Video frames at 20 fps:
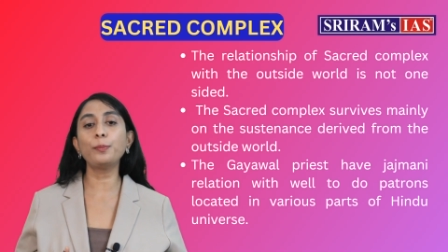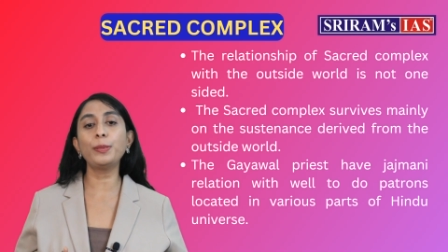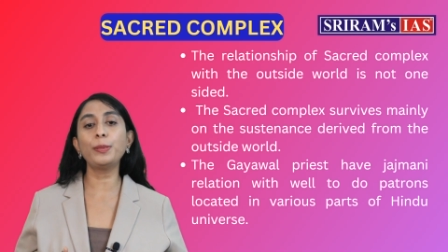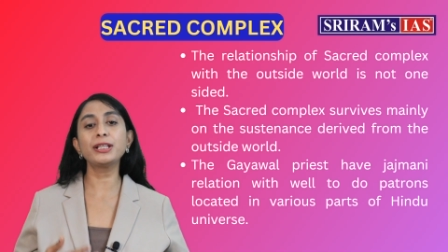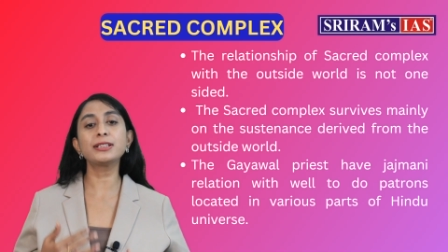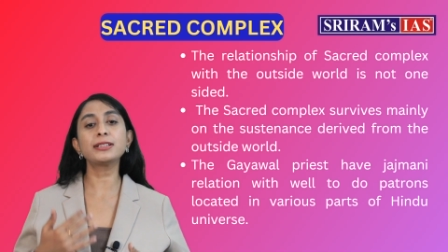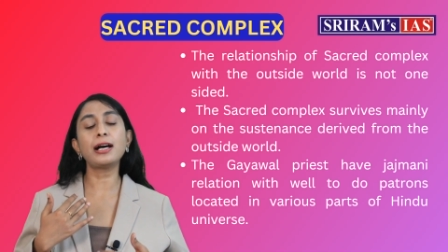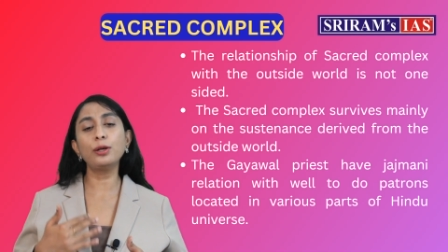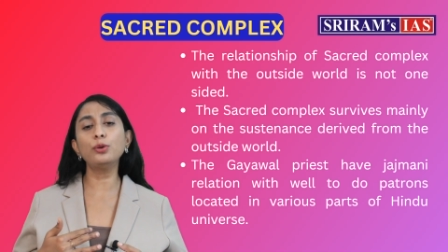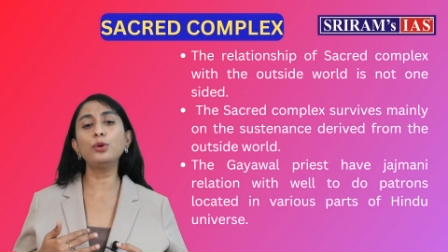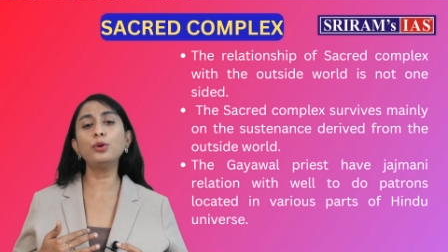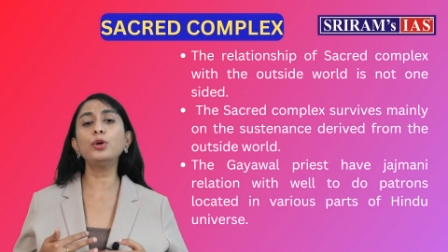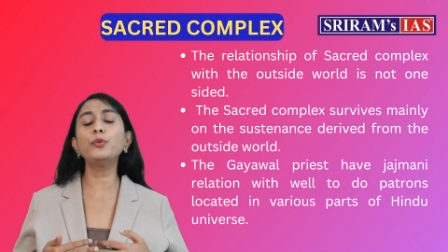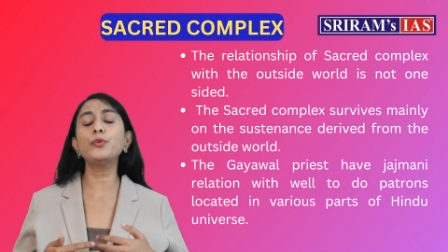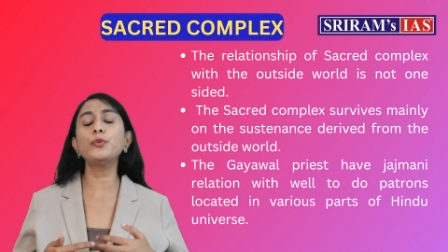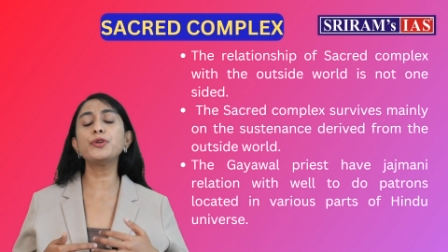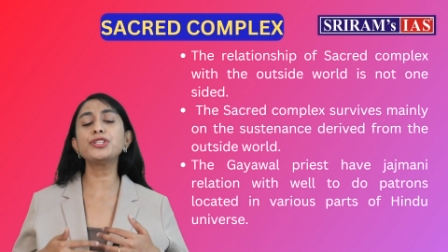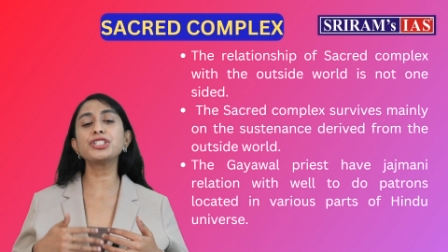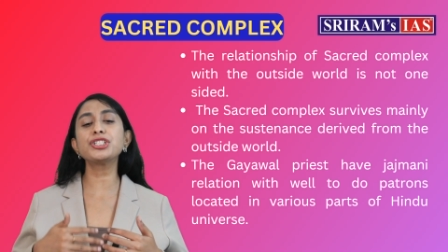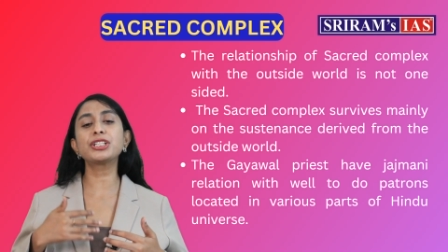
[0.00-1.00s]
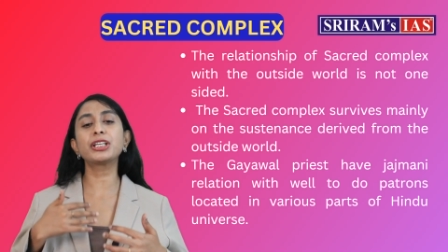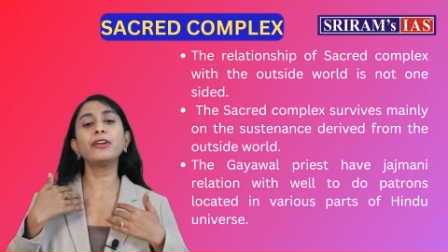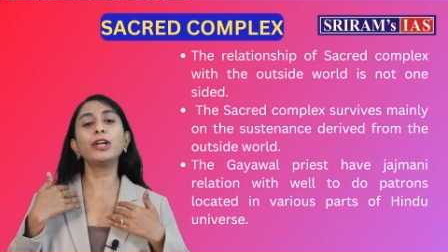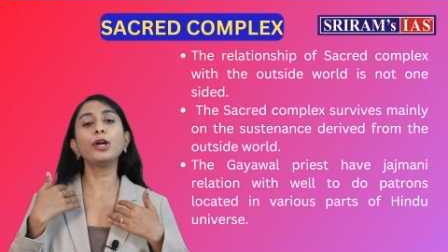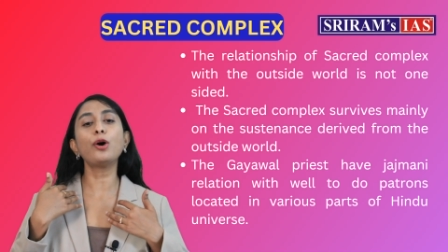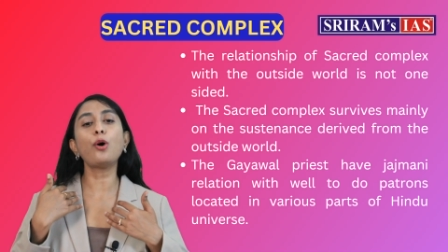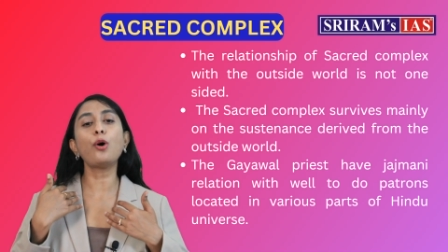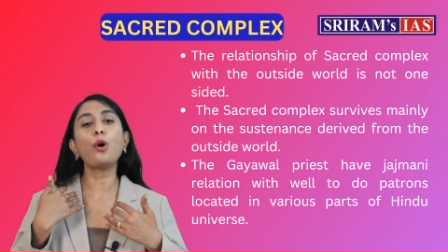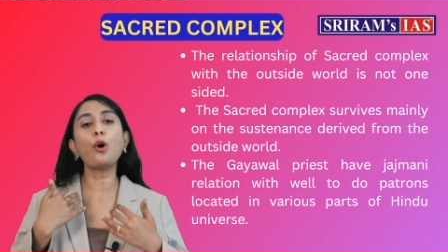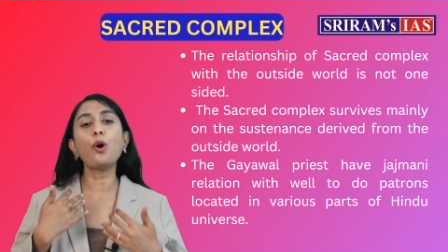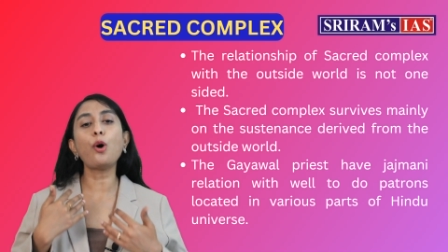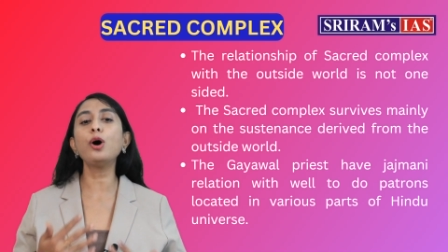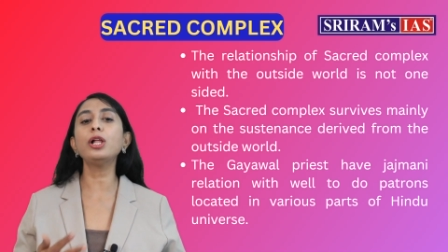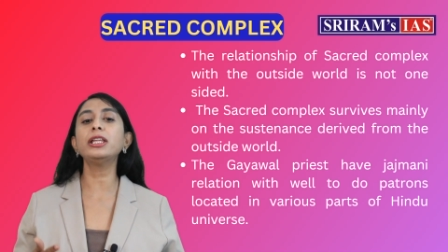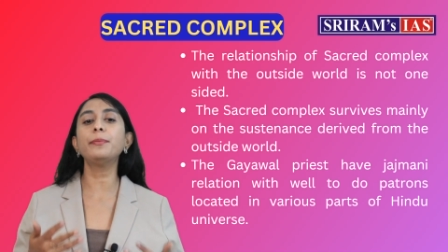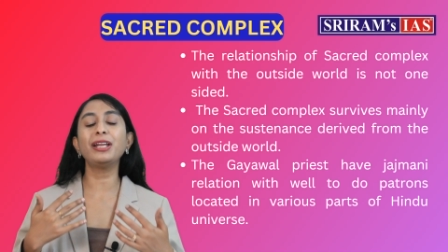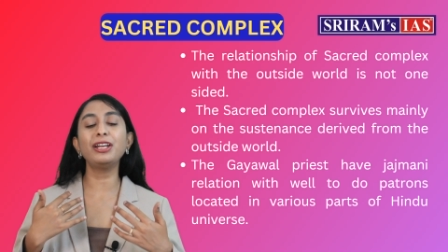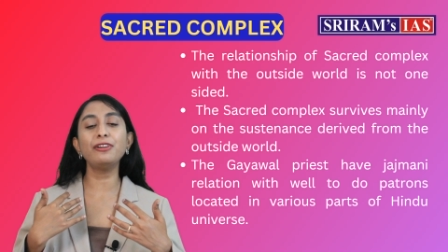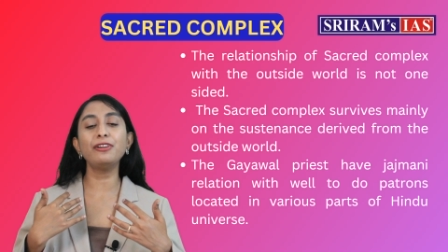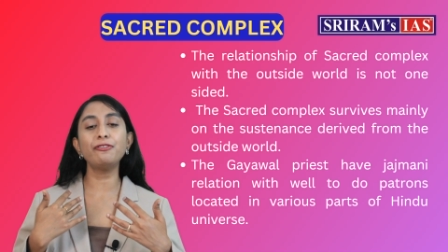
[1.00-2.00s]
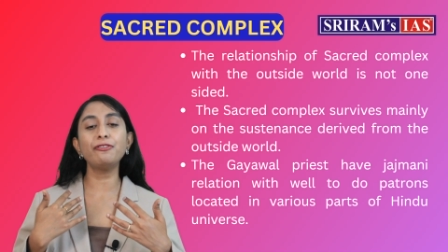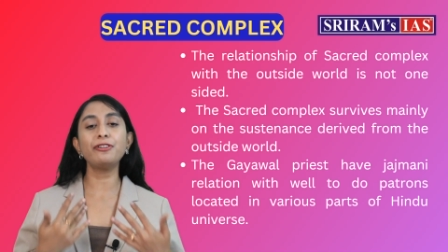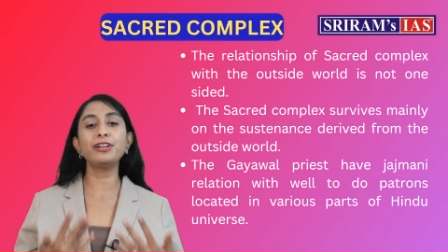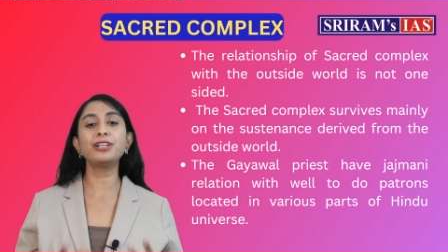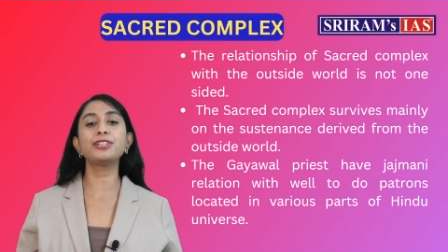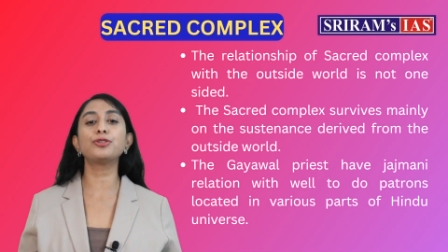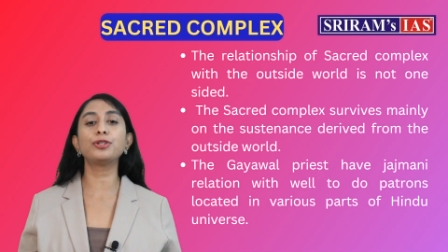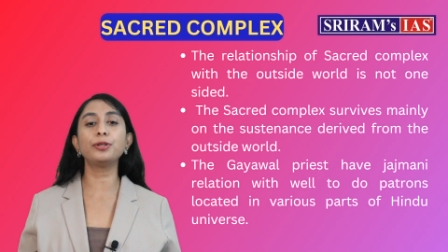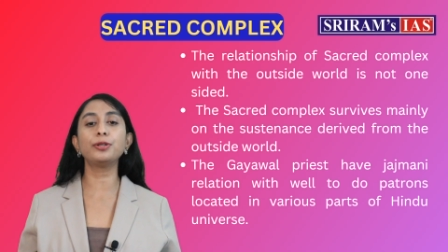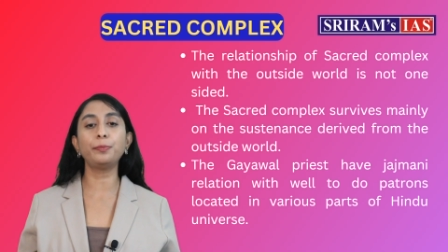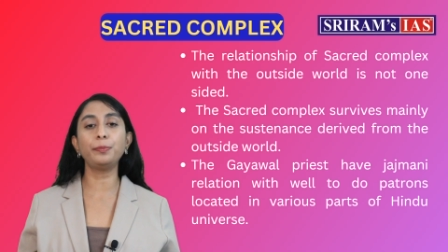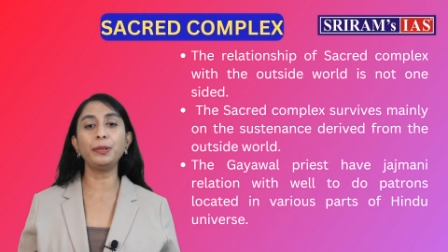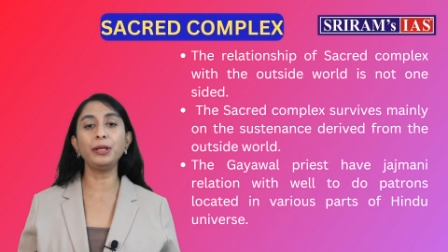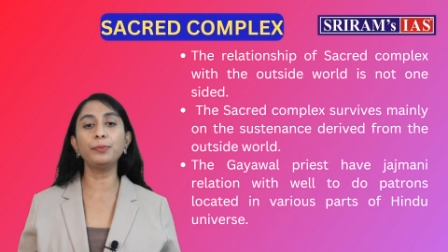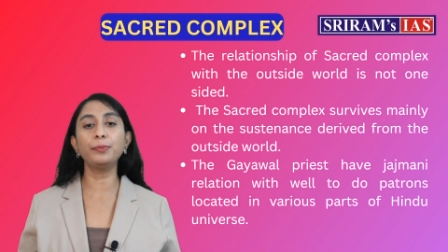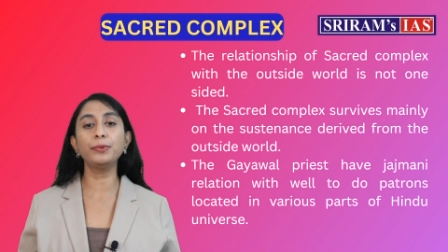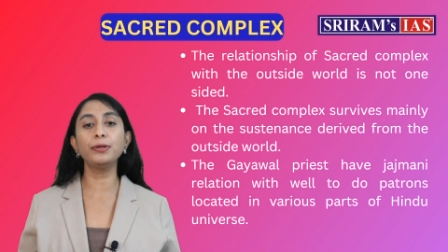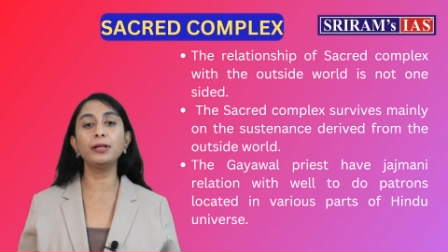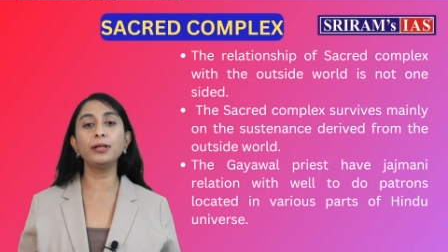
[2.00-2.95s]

alone which is giving all the benefits to the people.